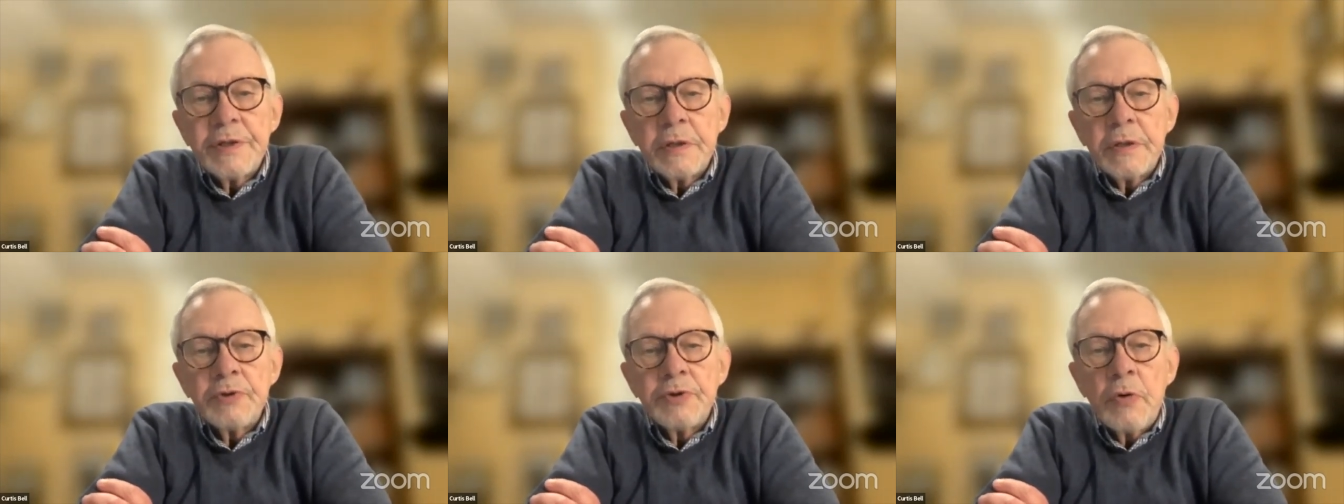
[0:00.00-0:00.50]
It
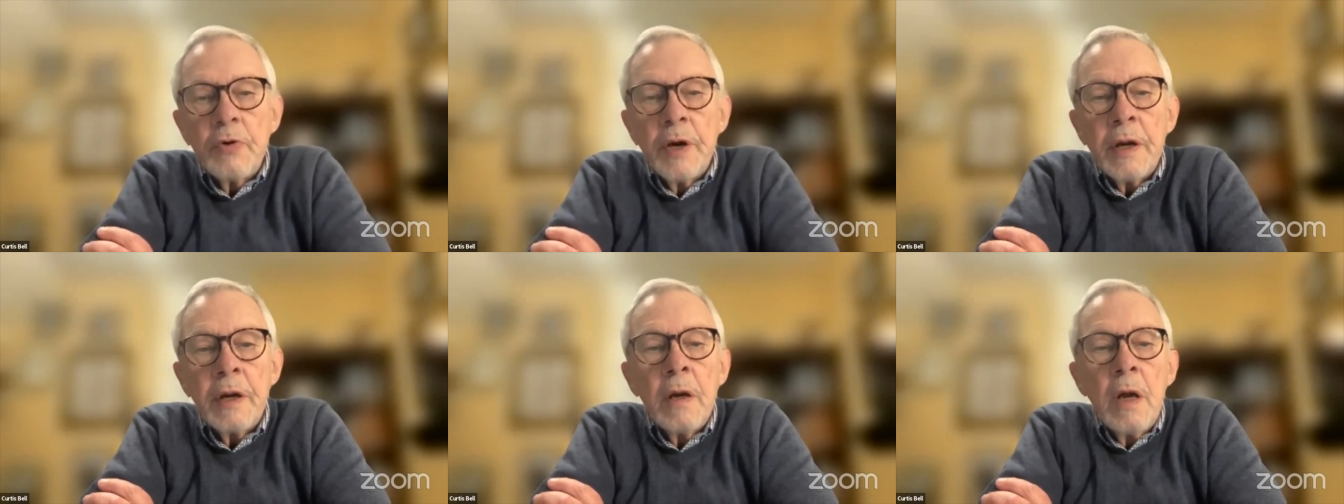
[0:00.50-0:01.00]
was
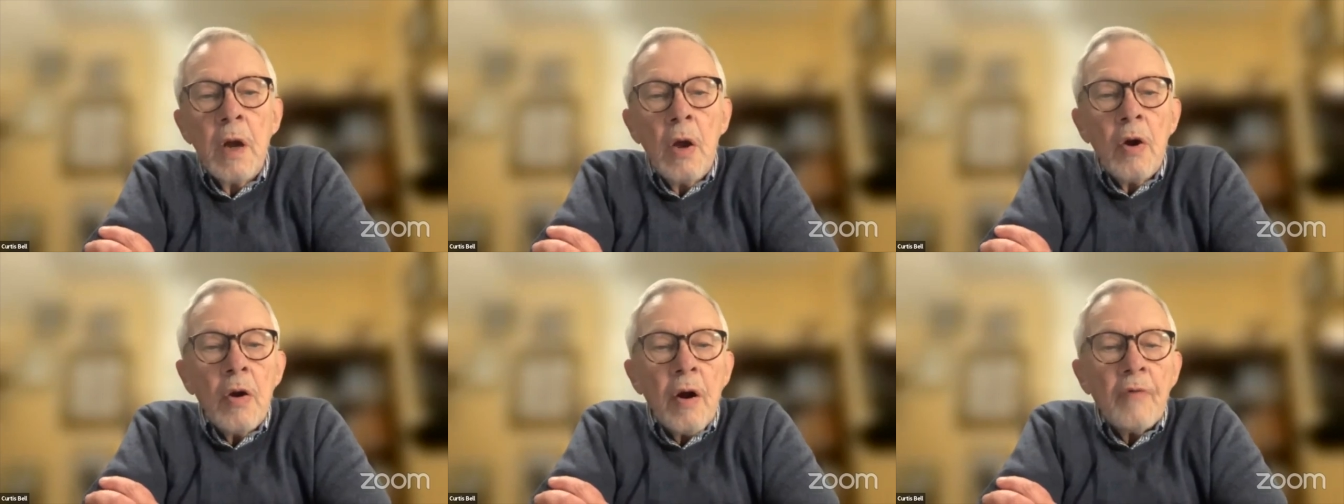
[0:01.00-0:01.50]
only
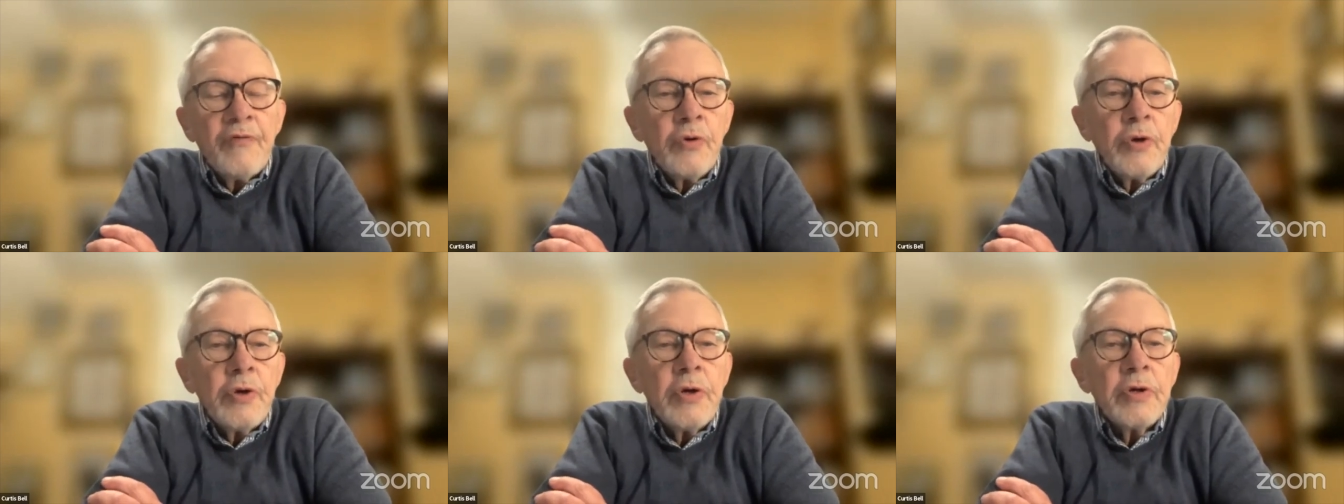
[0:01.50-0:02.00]
a few
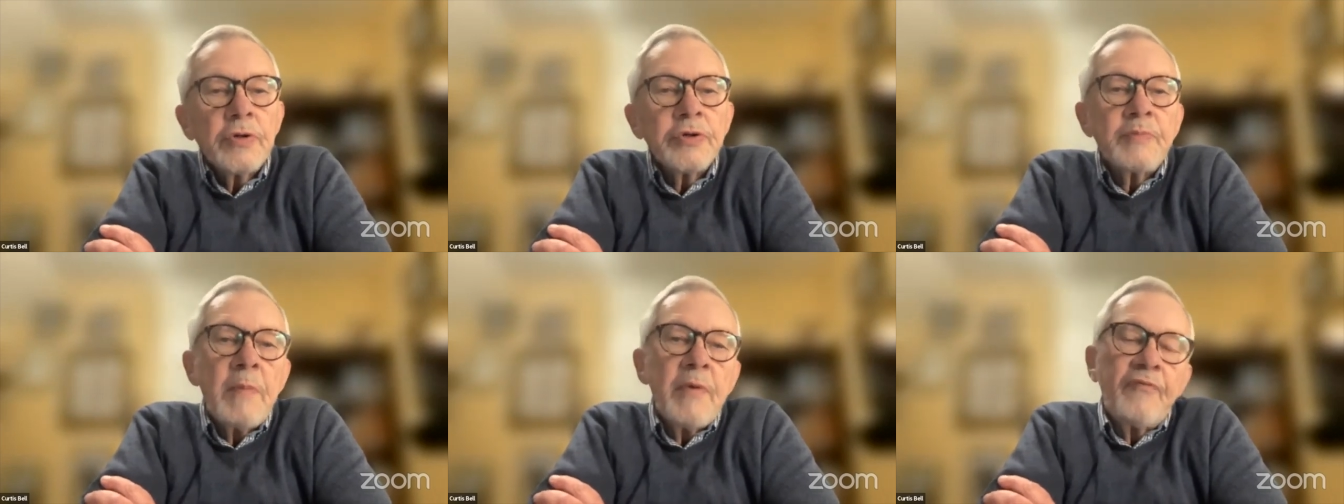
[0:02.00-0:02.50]
years,
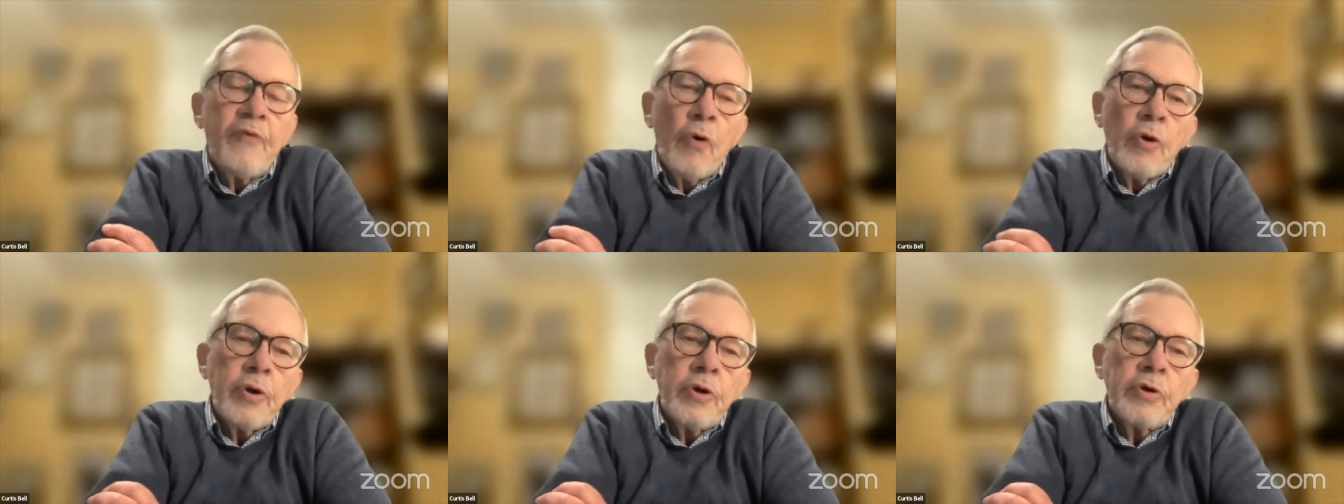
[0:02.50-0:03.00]
maybe
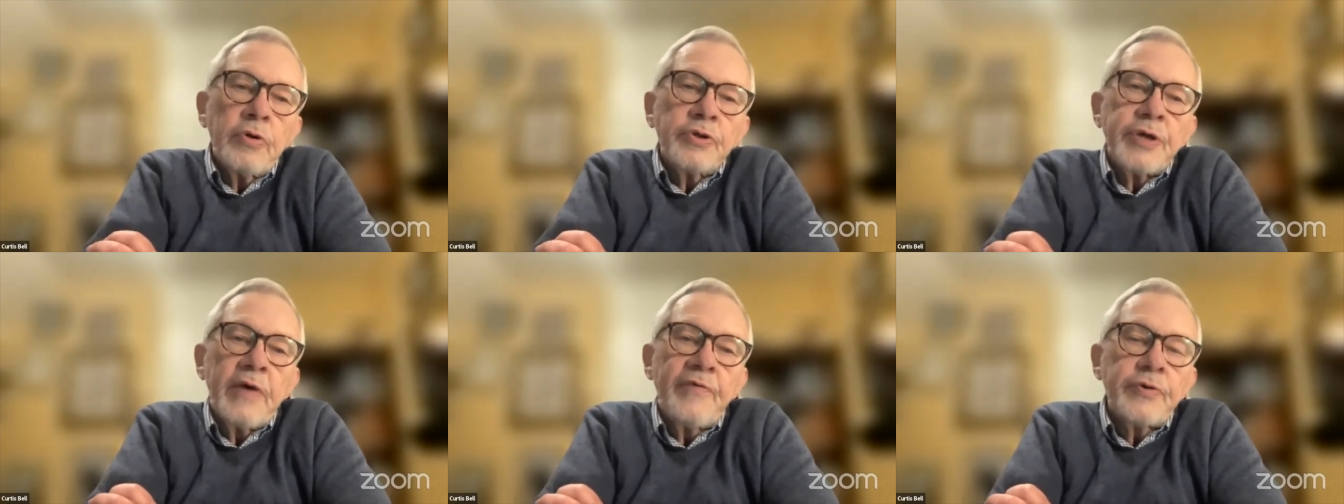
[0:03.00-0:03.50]
four
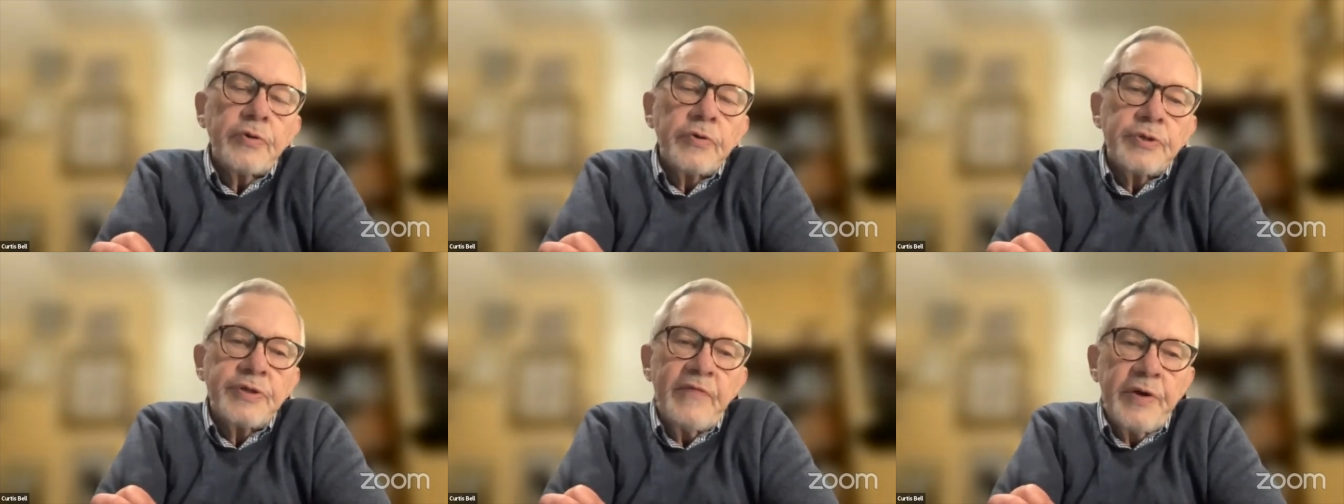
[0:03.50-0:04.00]
years after
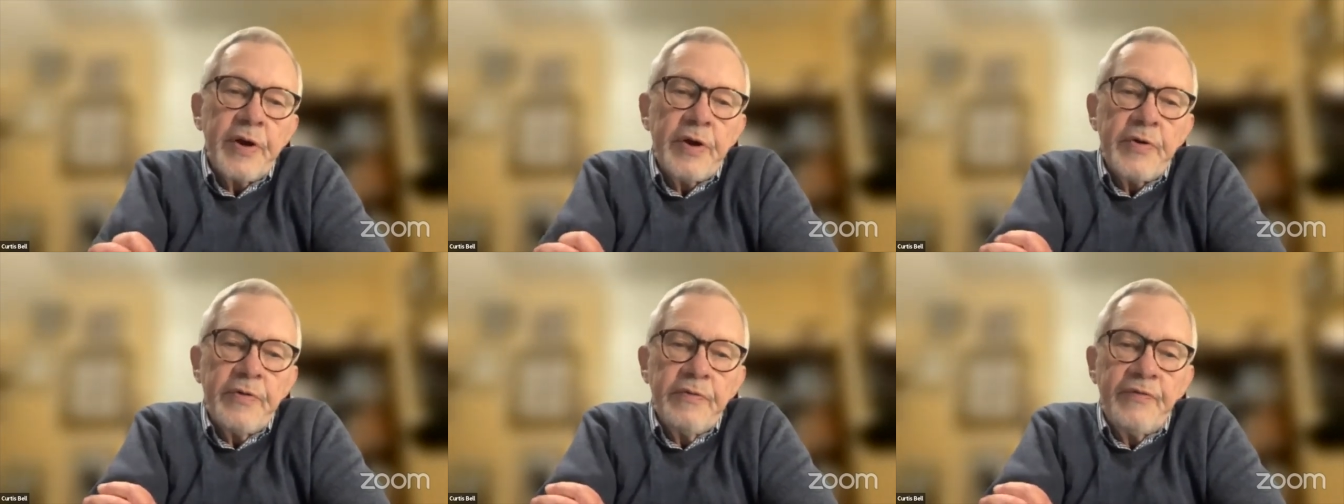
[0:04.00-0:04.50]

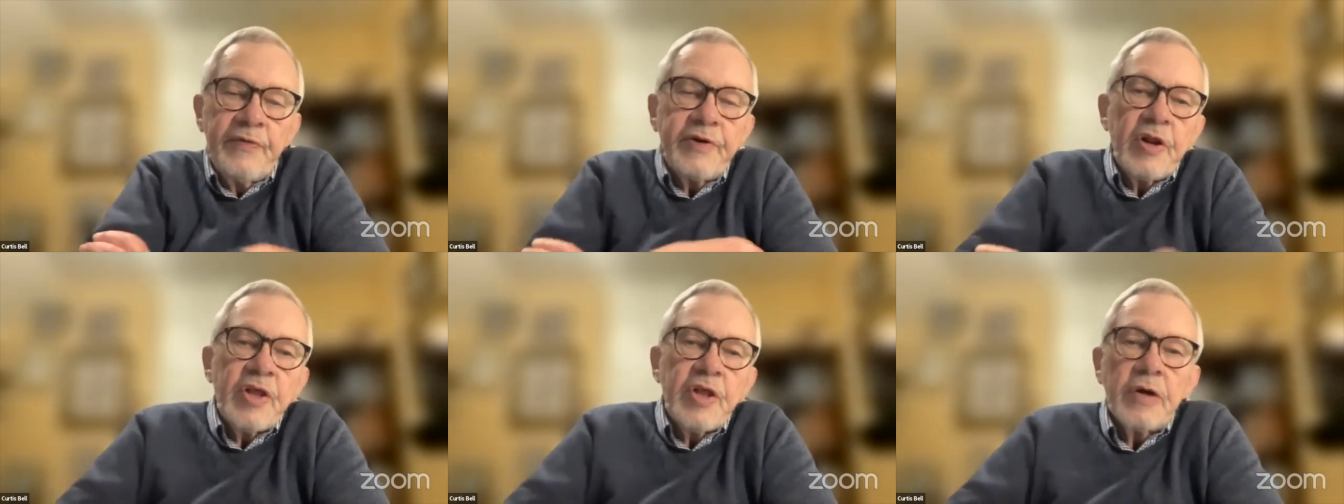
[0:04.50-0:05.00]

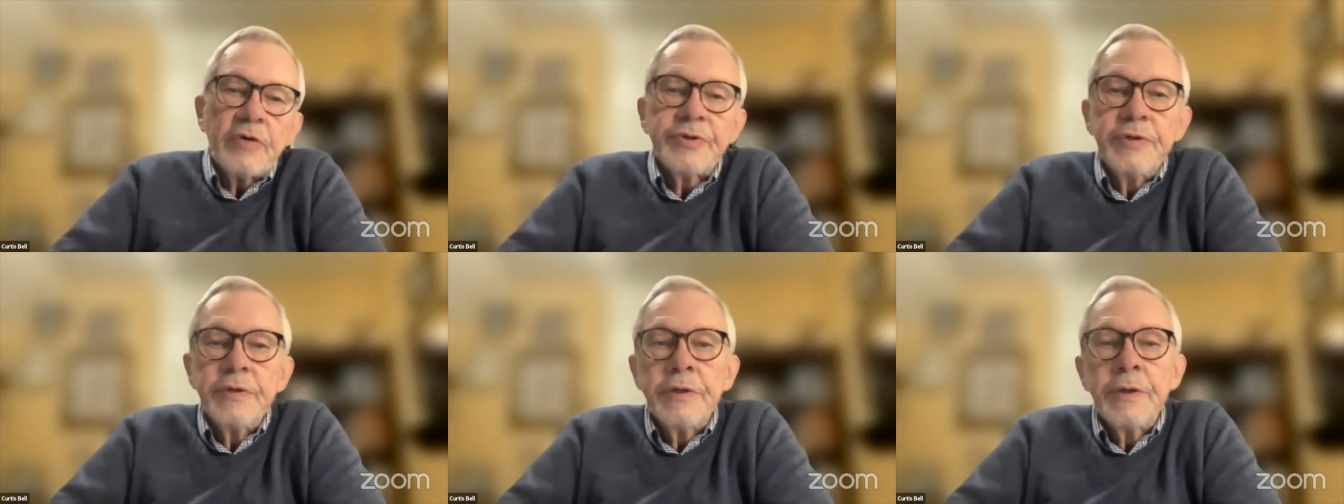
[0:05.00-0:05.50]

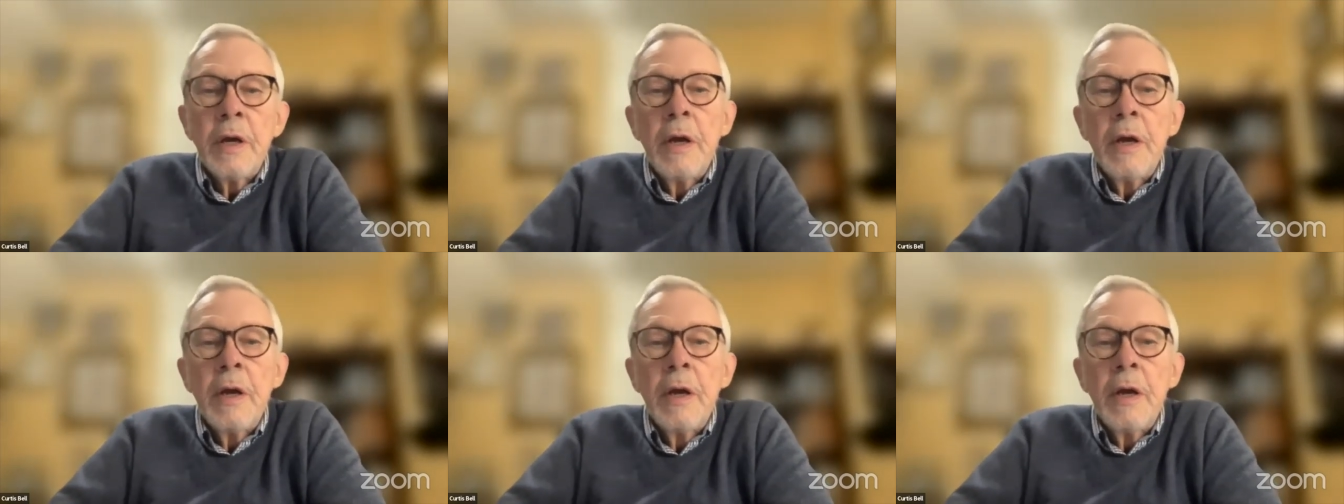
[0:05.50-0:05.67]
750,000